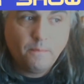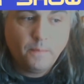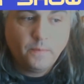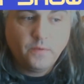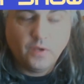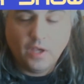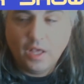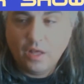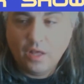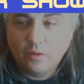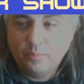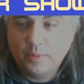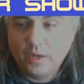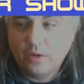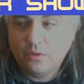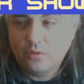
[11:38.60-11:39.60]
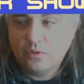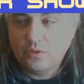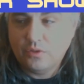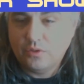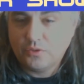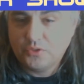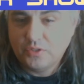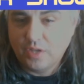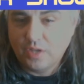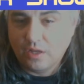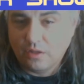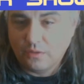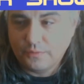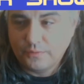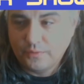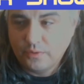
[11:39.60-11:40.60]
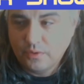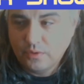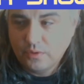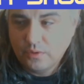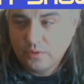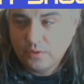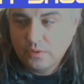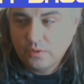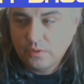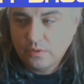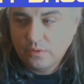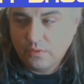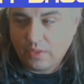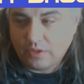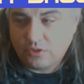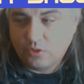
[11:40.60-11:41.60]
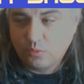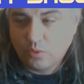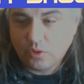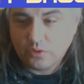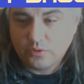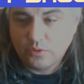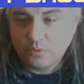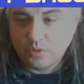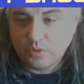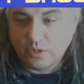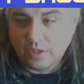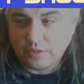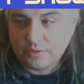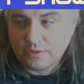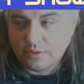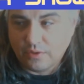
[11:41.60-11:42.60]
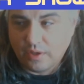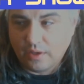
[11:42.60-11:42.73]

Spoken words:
to help out yourself that you weren't doing yesterday?